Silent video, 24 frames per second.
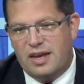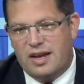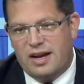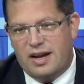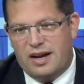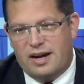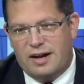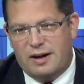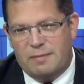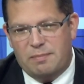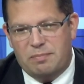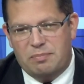
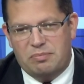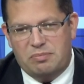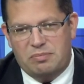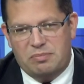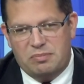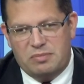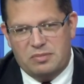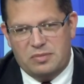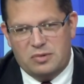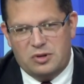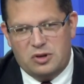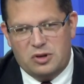
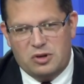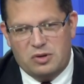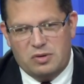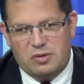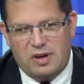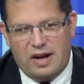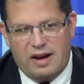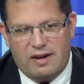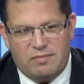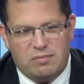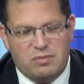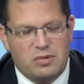
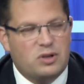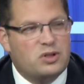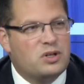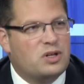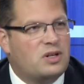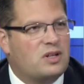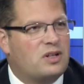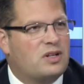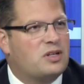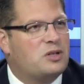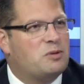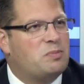have
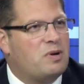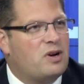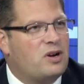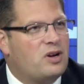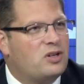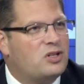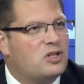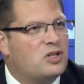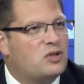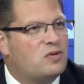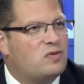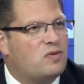musical experiences